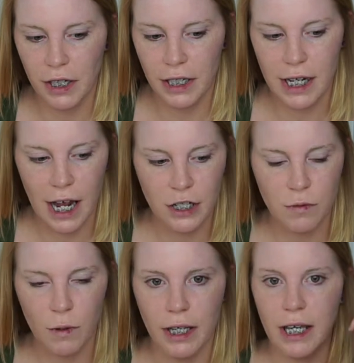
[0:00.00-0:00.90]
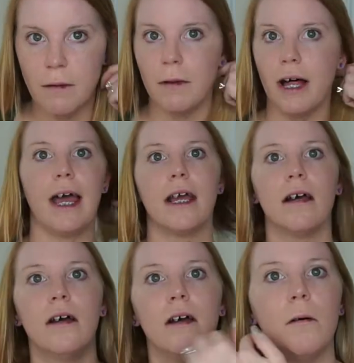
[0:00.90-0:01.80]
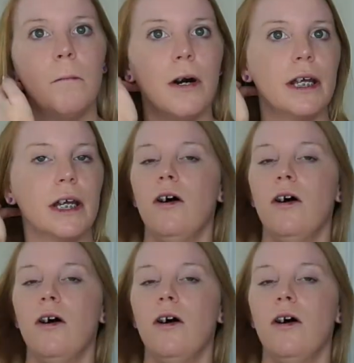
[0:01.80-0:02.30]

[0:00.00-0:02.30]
like I just want to keep like putting it